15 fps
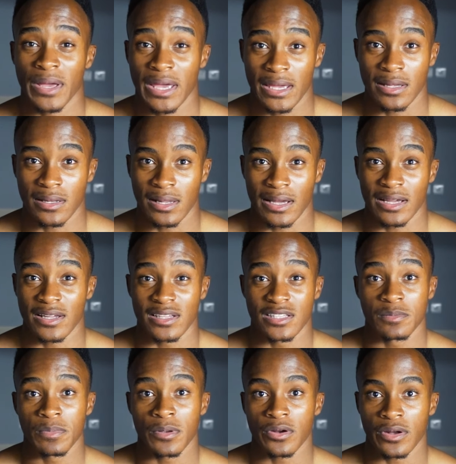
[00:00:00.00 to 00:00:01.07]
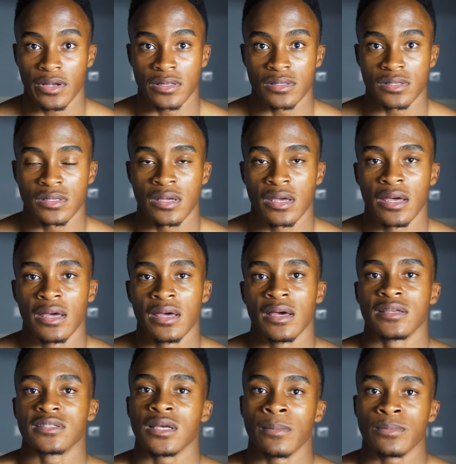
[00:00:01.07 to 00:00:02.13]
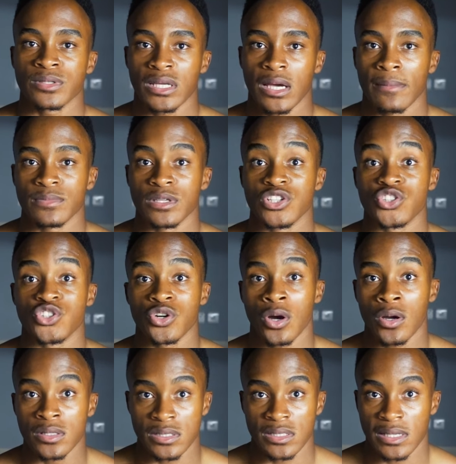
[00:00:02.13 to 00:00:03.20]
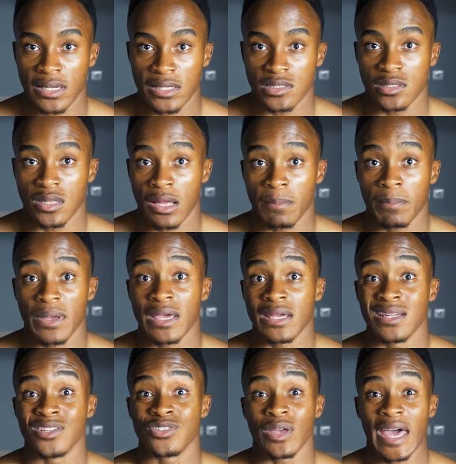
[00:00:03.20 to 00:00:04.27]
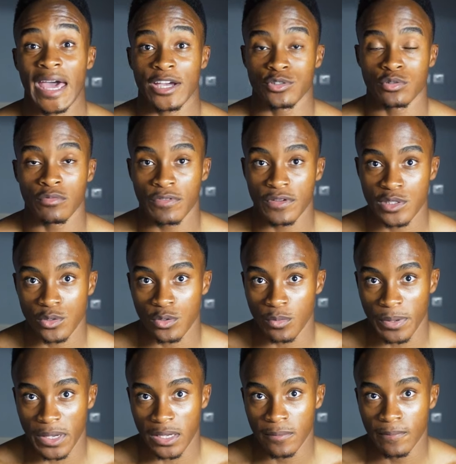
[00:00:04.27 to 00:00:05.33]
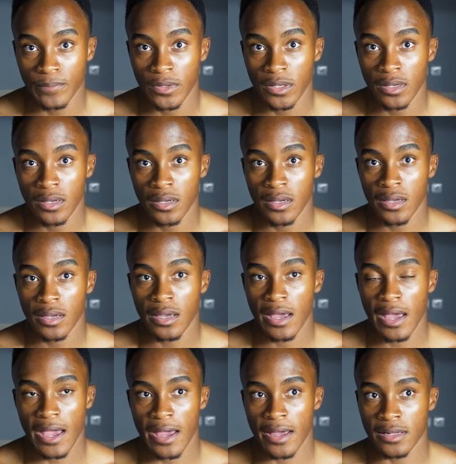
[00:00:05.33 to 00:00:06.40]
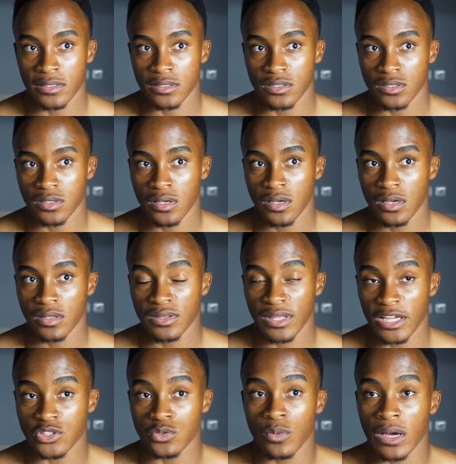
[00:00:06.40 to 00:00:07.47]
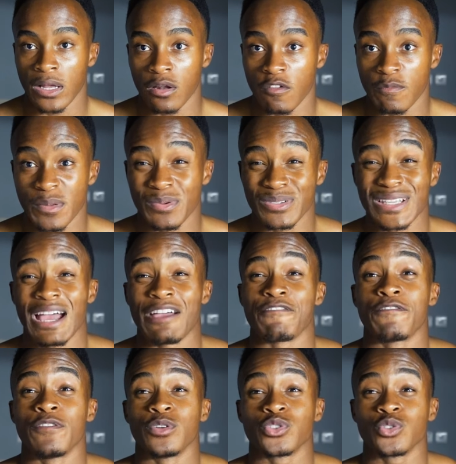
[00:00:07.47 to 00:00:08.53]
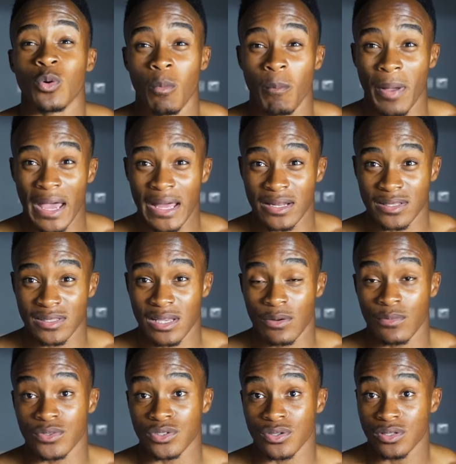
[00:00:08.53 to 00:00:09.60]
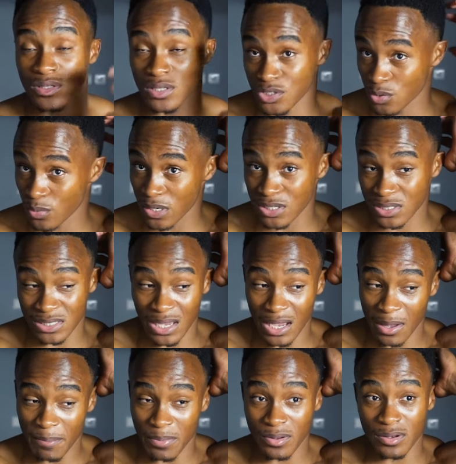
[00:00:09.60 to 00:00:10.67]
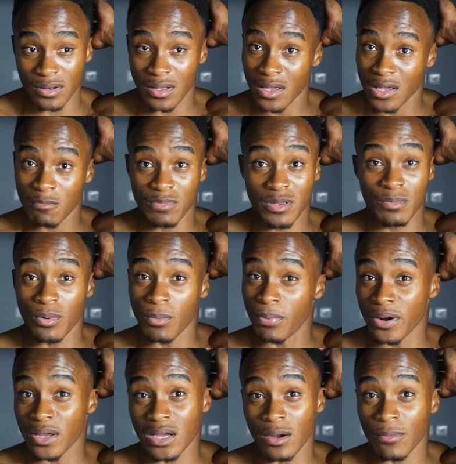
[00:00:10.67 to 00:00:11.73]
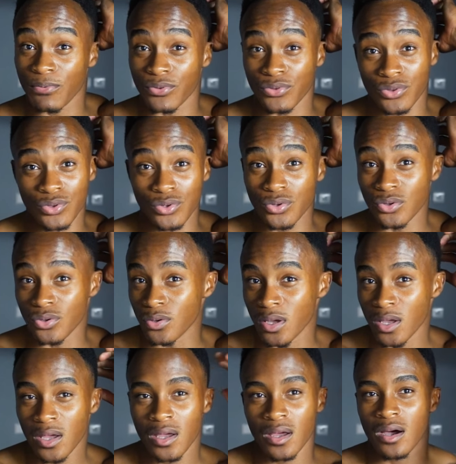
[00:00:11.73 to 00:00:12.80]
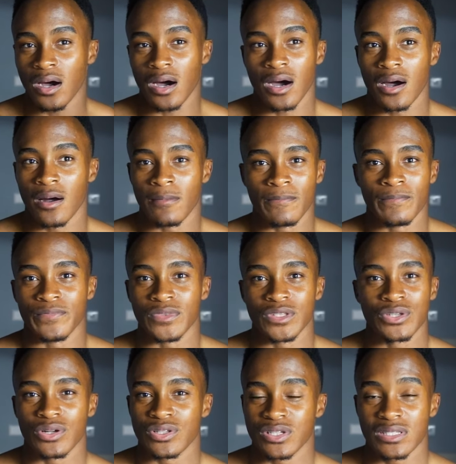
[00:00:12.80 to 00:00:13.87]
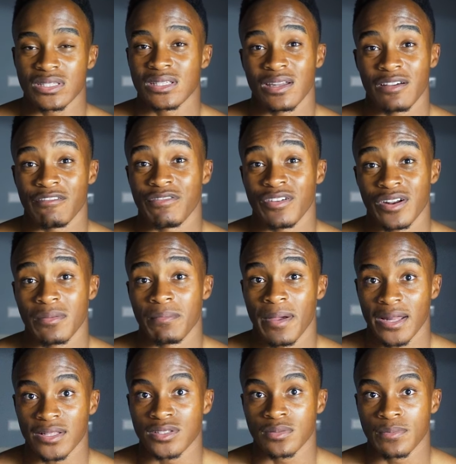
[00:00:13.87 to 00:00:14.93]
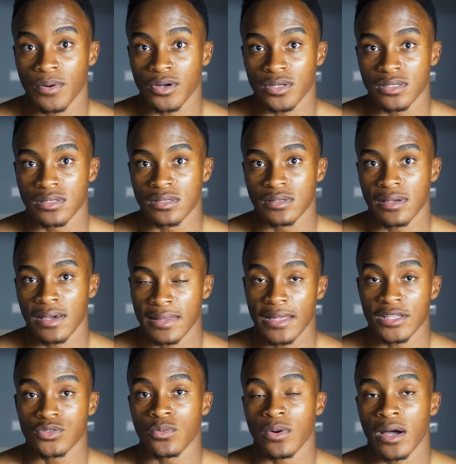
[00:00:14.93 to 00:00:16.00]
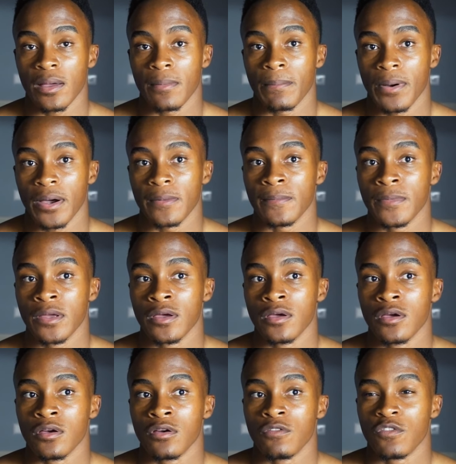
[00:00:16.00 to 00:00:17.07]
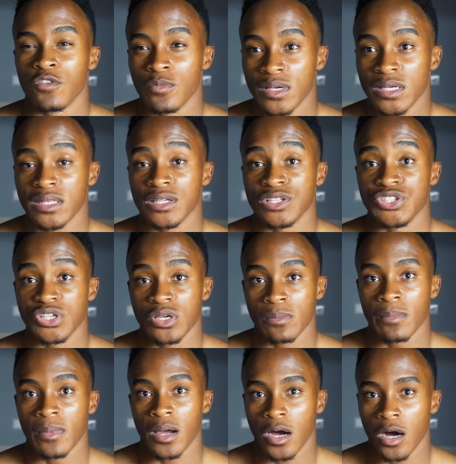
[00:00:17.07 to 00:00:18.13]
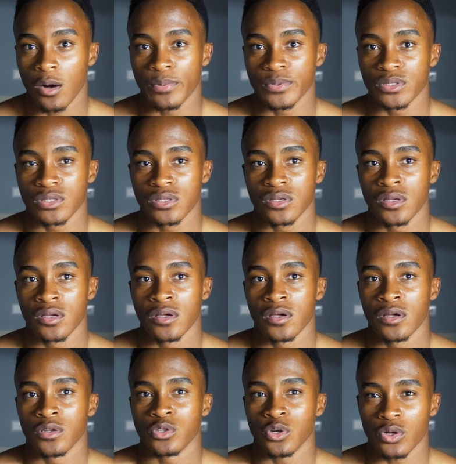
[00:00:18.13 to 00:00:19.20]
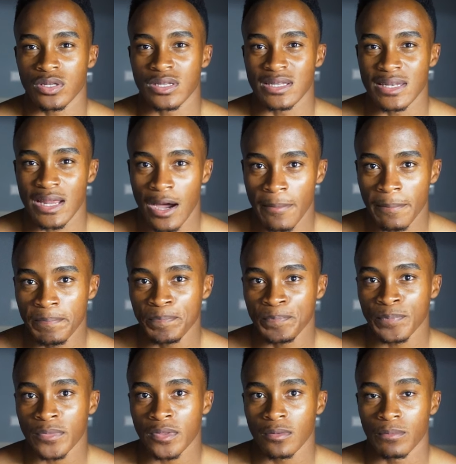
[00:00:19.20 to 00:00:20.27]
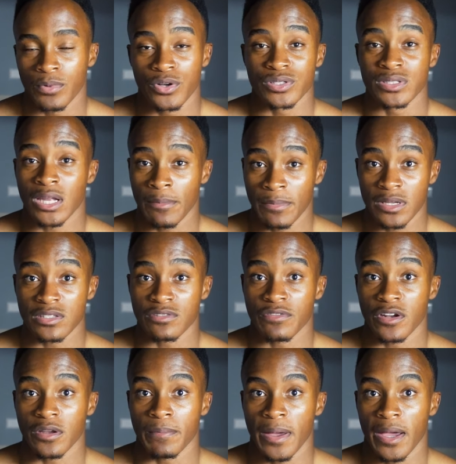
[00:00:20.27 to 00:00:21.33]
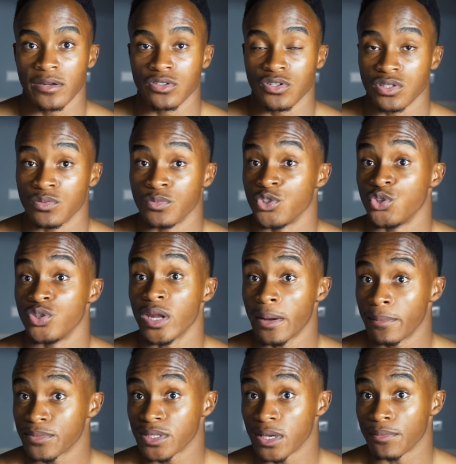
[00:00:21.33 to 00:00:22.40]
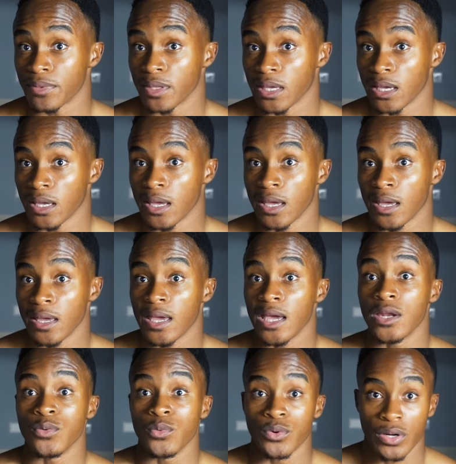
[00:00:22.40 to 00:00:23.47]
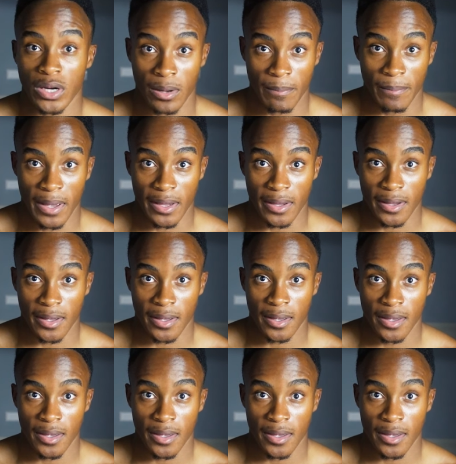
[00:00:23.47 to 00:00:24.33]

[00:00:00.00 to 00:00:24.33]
pain, like experience, sometimes it translates that pain into actual physical pain. And that's why a lot of people say, I feel so bad inside when certain situations happen, people break up with you, you're just in a very bad spot. And that's why. But for me, the gym helped not numb, because numbing is very bad, because when you numb something, it will come back,